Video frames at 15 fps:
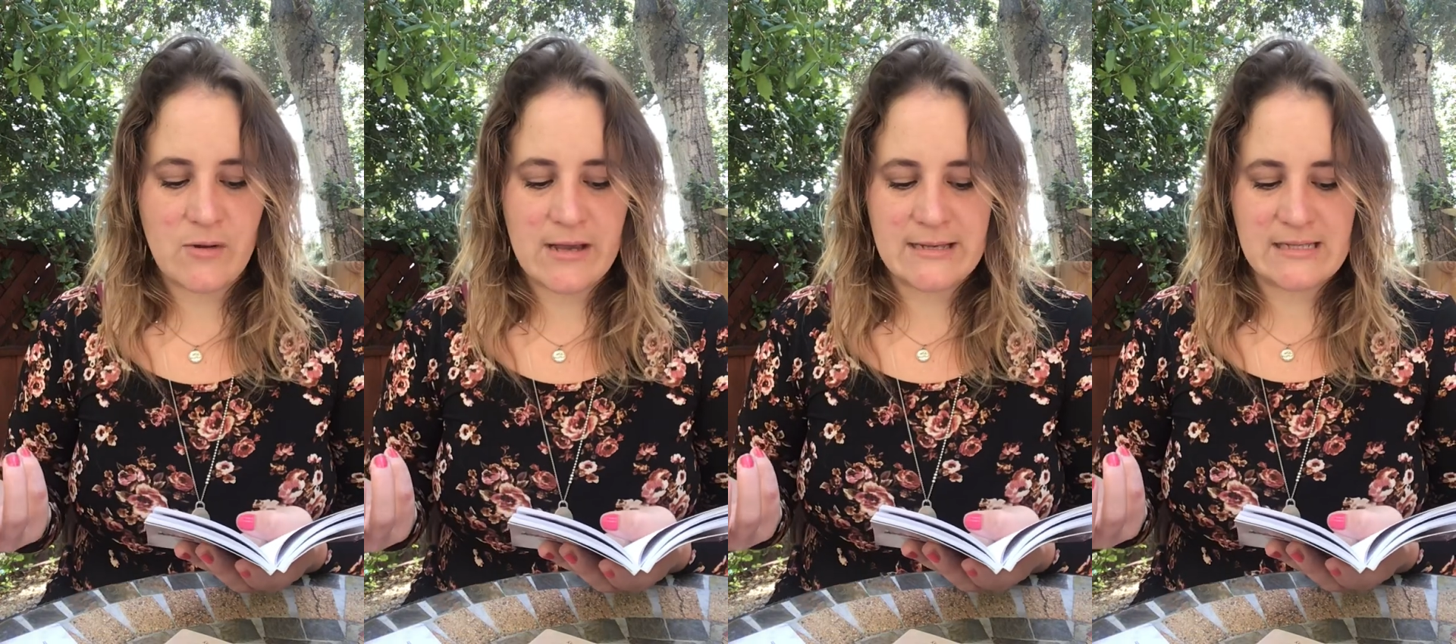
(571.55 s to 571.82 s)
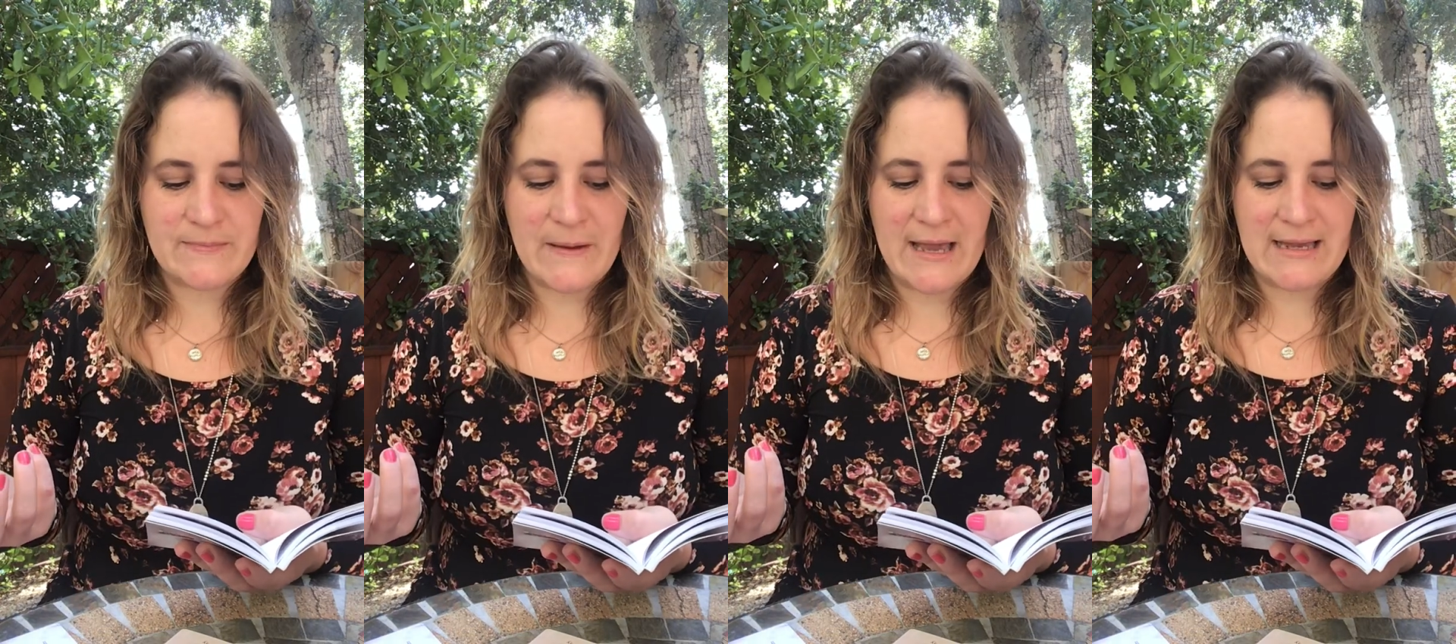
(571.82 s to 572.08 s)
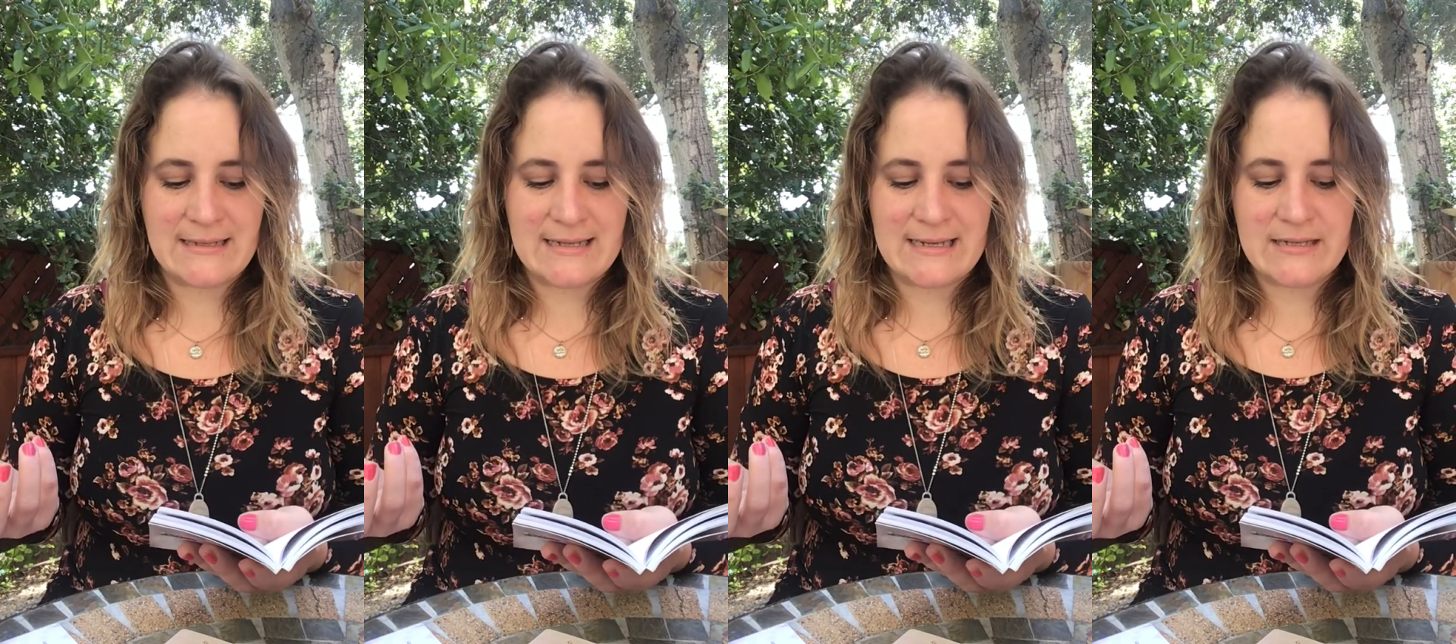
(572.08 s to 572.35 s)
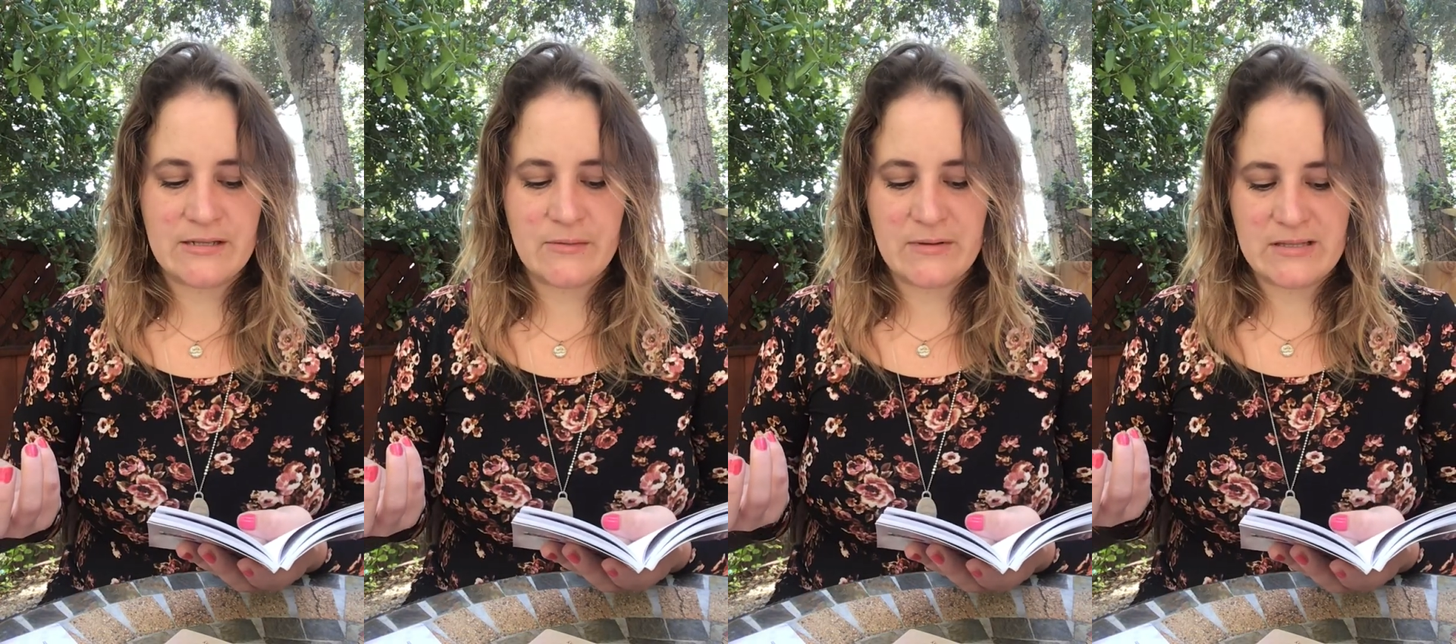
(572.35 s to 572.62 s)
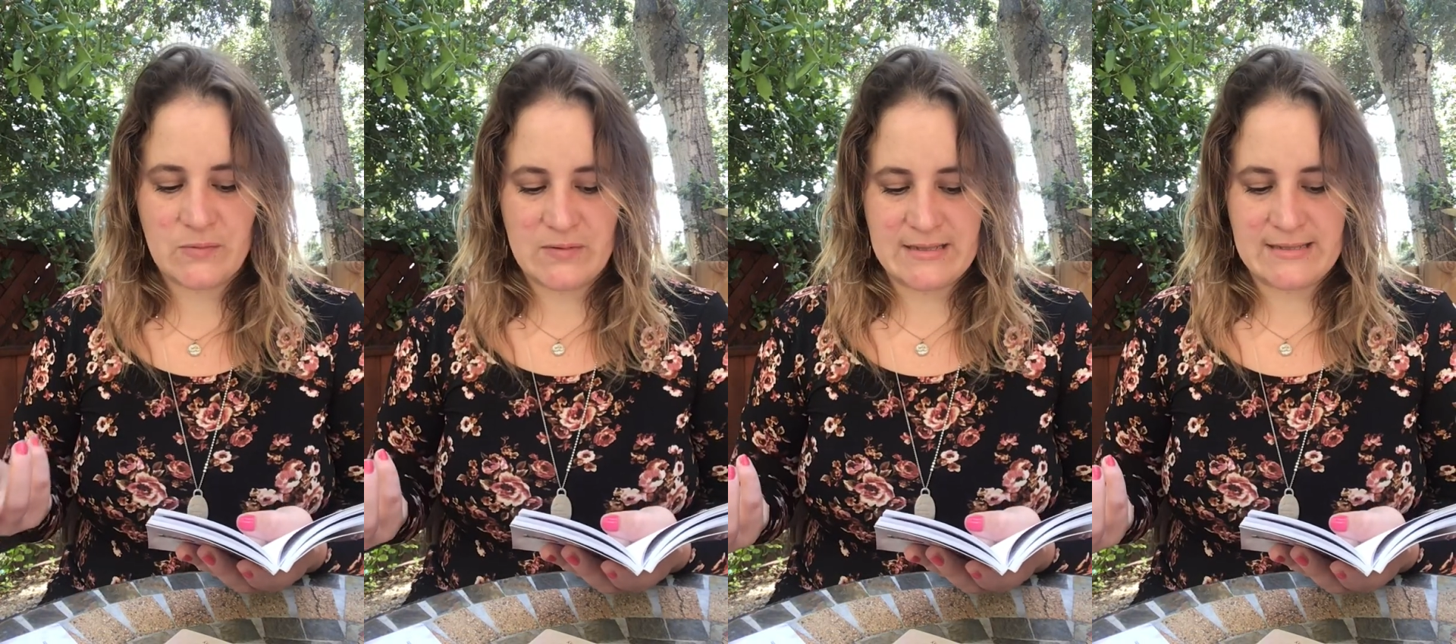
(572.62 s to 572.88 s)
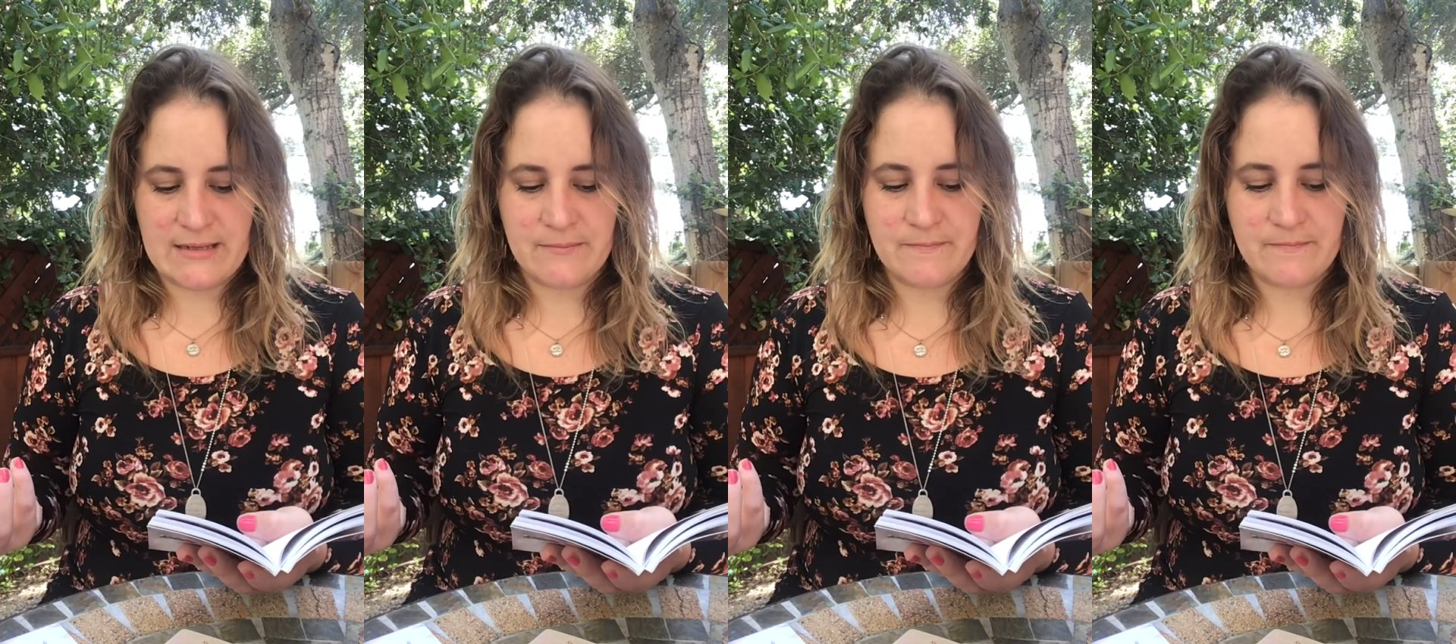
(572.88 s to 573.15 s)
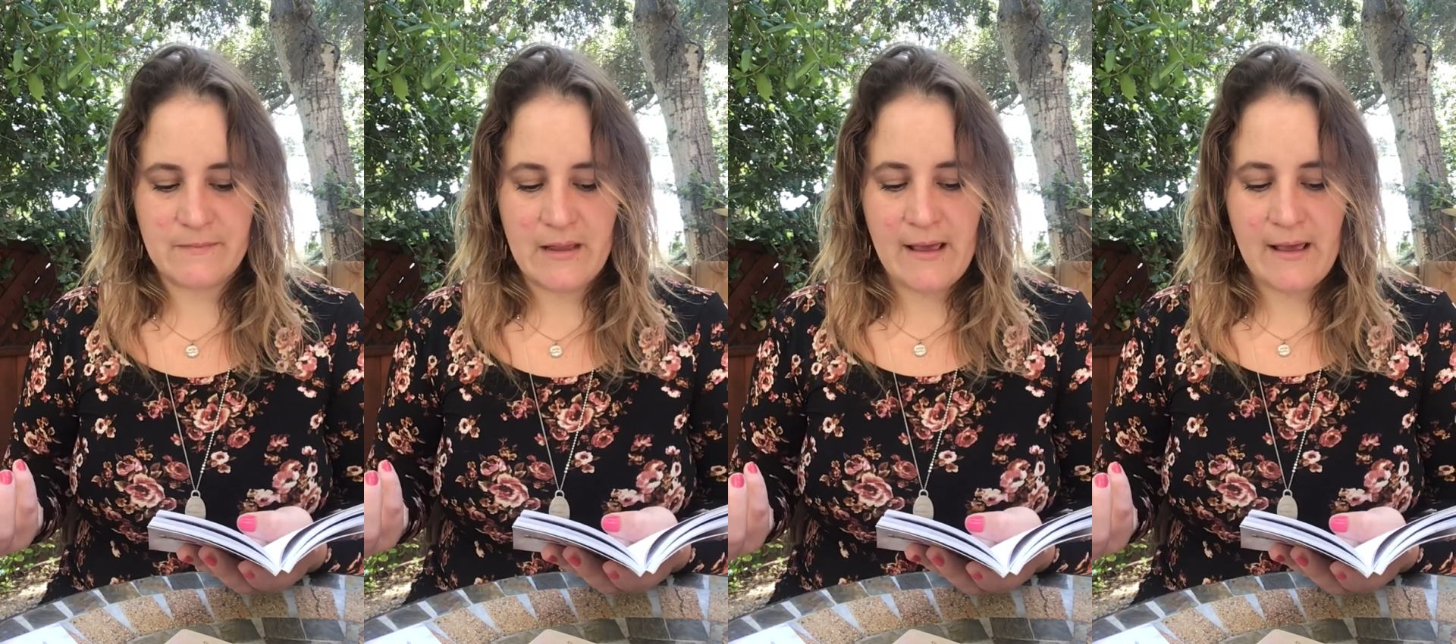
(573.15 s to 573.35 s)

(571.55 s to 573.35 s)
expand into its wisdom.